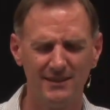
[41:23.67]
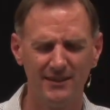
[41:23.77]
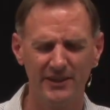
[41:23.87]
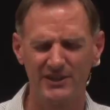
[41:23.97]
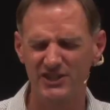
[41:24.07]

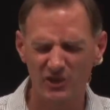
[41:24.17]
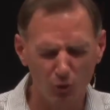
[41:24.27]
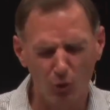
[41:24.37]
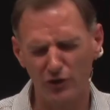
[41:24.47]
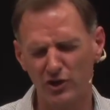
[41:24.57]
that still
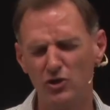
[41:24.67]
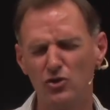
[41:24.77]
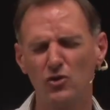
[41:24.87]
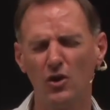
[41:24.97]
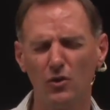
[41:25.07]
want
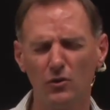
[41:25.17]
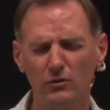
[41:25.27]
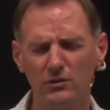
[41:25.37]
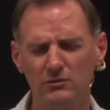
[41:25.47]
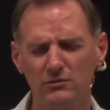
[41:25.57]

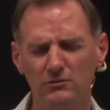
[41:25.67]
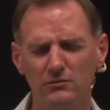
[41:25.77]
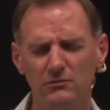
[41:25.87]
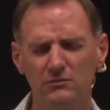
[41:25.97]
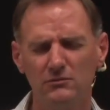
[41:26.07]
control,
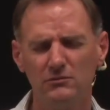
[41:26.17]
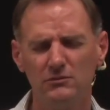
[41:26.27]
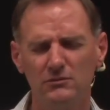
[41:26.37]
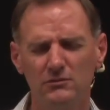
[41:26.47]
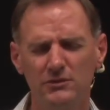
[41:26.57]

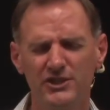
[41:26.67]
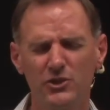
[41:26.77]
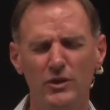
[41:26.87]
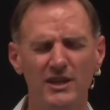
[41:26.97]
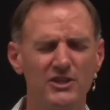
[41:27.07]

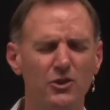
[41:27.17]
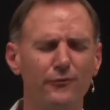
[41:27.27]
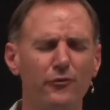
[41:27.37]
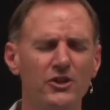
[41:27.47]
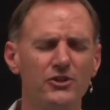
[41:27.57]
still get so
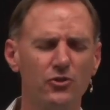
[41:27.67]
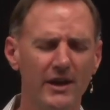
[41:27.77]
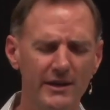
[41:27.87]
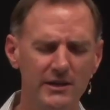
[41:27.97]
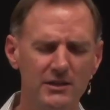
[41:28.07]

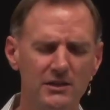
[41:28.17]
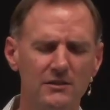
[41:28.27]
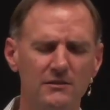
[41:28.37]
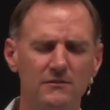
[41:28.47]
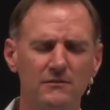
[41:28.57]
frustrated
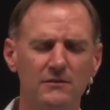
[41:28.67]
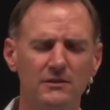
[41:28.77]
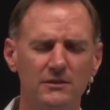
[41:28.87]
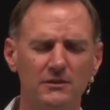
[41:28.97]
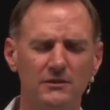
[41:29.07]

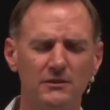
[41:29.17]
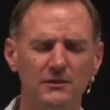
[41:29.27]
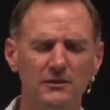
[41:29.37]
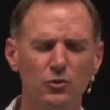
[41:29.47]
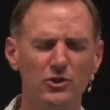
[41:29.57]

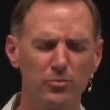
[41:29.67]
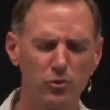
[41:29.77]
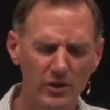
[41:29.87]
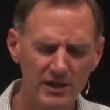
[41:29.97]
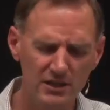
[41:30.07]
or
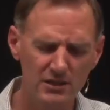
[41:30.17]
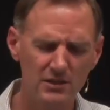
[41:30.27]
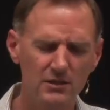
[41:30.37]
depressed